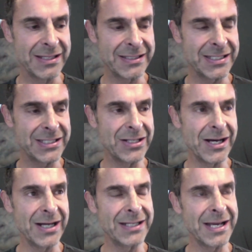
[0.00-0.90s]
is
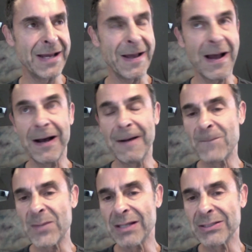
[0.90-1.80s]
not
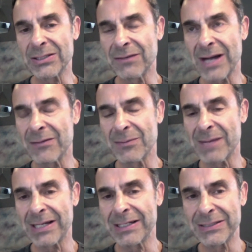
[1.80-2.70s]
a survival
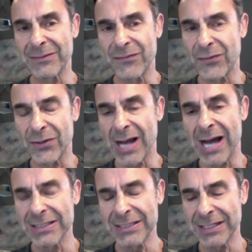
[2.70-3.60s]
mechanism for
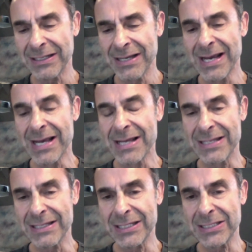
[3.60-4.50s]
hunting.
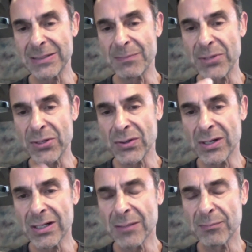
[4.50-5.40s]
This is
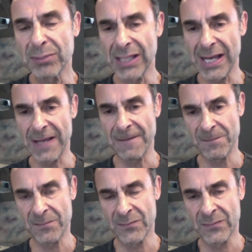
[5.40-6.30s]
pure play.
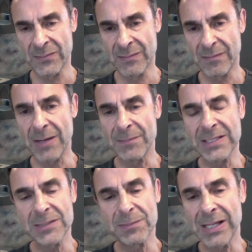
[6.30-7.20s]

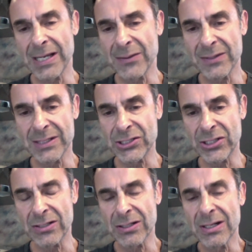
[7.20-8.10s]
Puppies playing with each
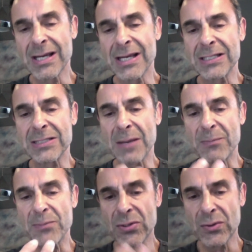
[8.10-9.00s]
other is
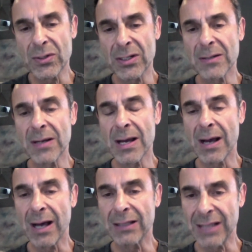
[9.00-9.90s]
pure
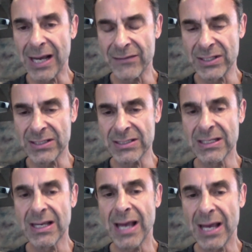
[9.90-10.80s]
aliveness
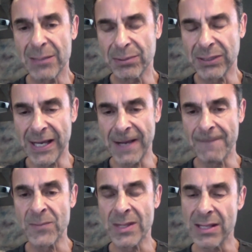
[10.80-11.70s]
and play.
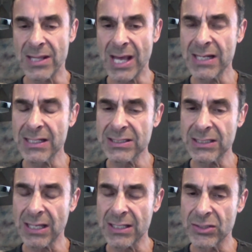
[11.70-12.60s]
And that
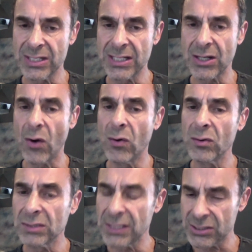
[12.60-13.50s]
is unique
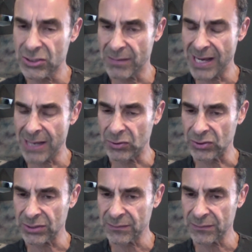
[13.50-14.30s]
only to mammals.